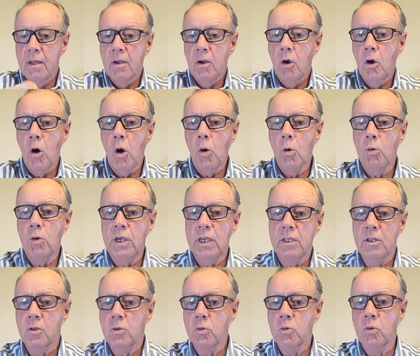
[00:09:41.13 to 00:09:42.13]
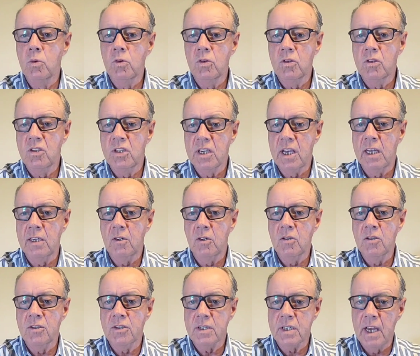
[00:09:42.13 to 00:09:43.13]
go into
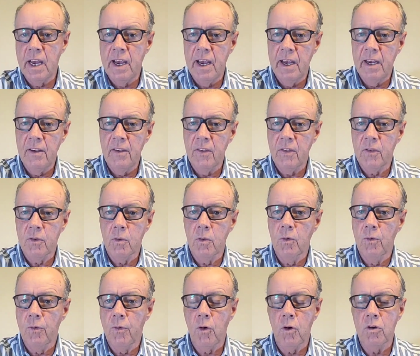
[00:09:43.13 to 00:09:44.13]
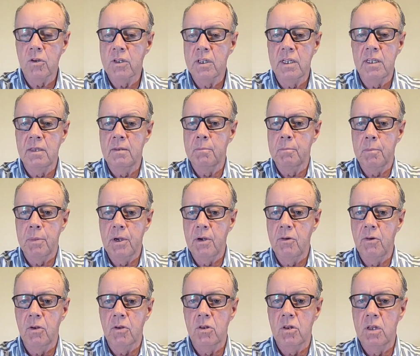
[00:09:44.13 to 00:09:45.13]
channels 8 through 14,
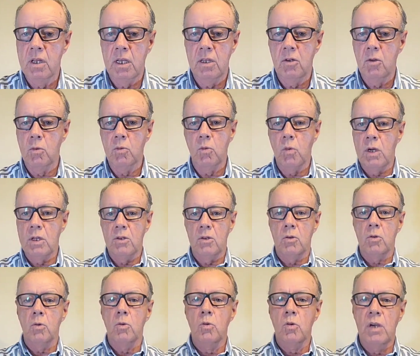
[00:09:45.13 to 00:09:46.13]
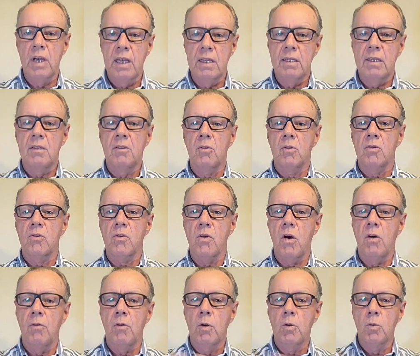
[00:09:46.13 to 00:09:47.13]
period. They don't want to get into
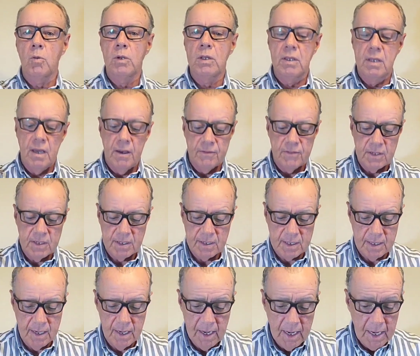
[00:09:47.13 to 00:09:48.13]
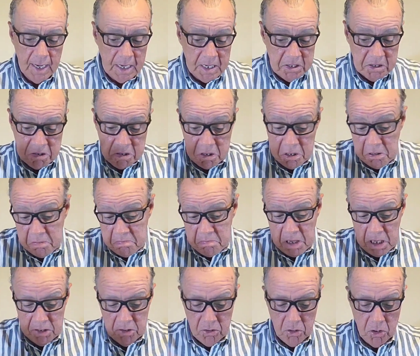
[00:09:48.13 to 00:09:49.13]
trouble with the FCC. So
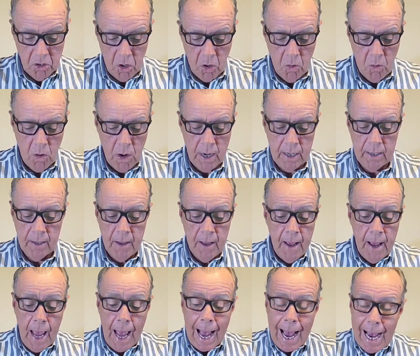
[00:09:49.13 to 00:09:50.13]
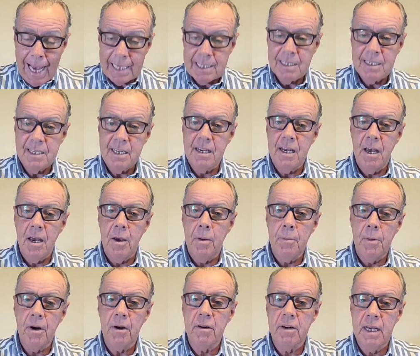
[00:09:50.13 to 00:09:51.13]
I don't know why. And
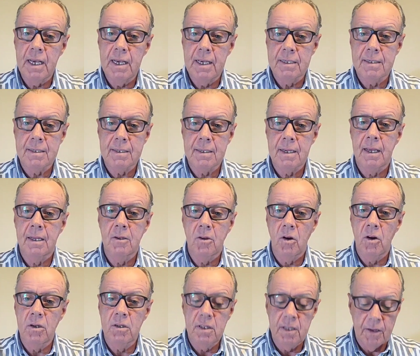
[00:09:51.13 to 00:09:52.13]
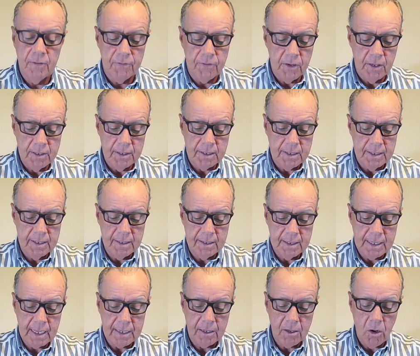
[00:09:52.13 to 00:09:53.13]
GMRS, another difference is
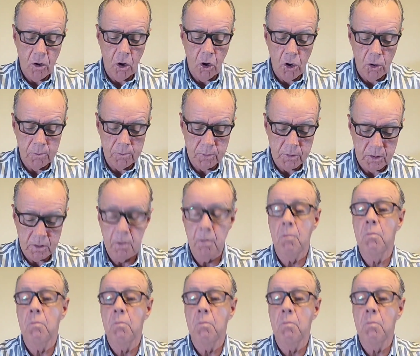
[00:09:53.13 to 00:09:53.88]
that comes